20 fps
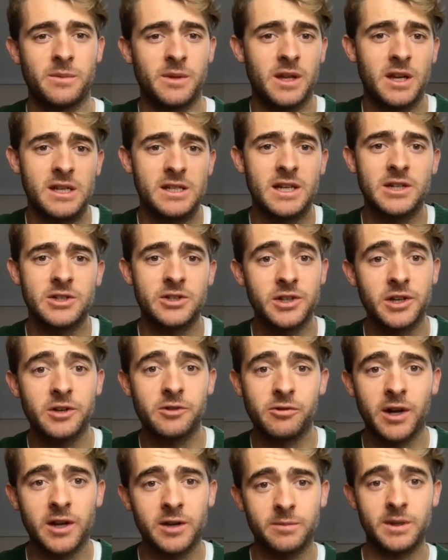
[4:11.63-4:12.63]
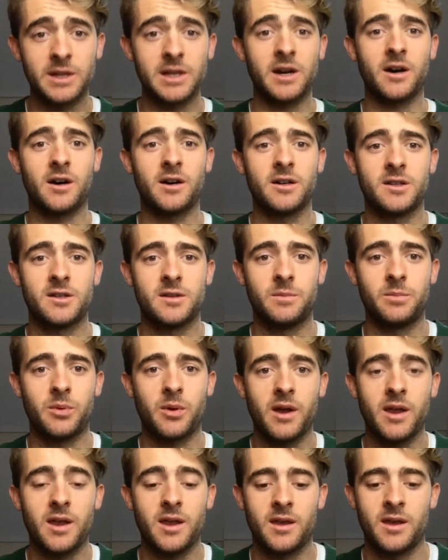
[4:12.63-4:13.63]
that is actually incredibly hard to
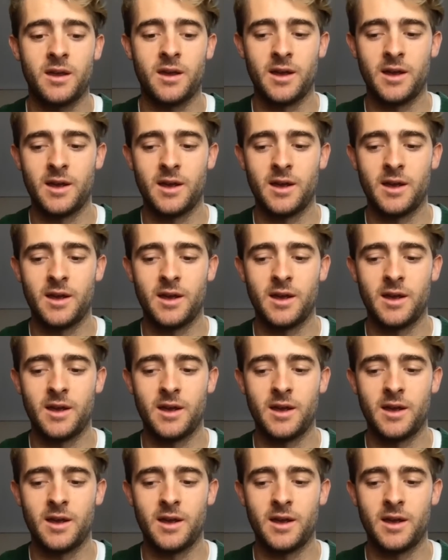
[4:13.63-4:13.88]
break.